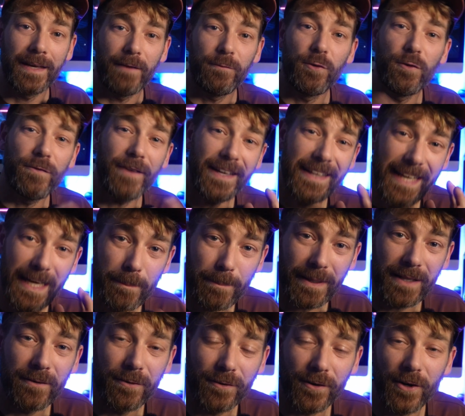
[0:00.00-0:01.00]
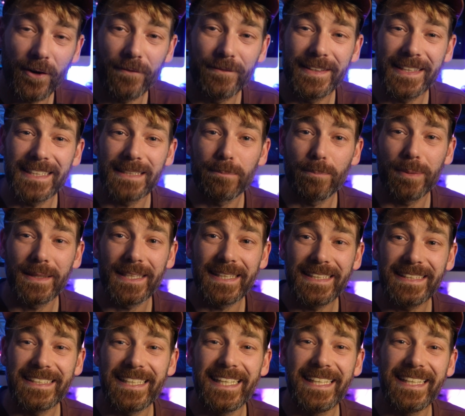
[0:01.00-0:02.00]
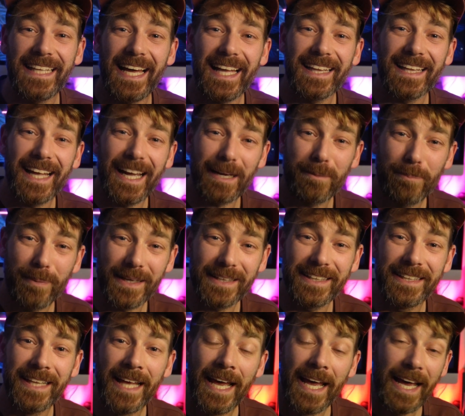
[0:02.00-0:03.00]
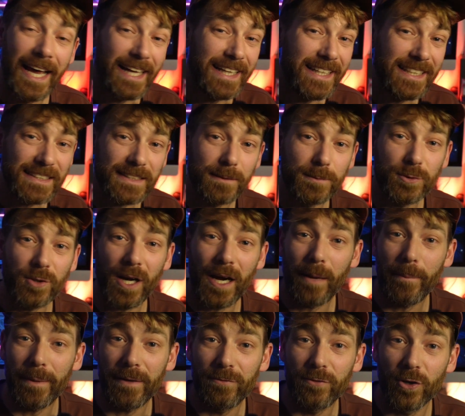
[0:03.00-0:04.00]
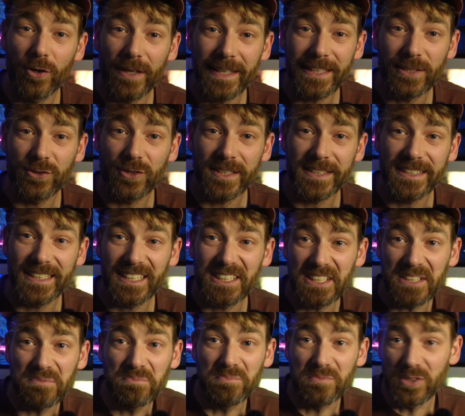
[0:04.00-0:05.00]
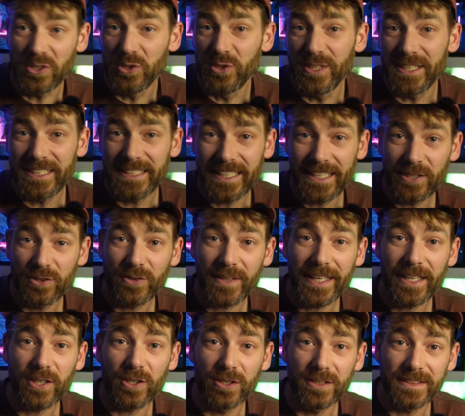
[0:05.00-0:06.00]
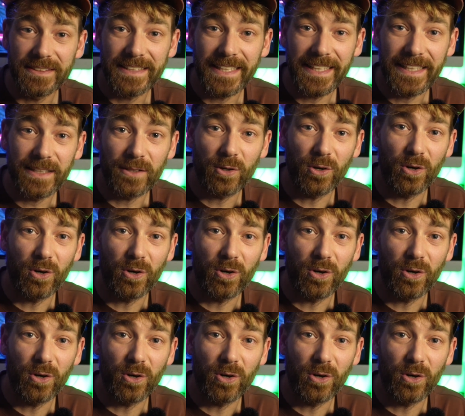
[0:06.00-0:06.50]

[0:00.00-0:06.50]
If you found any benefit of this, please hit that like button and hit subscribe if you're interested in UGC creator content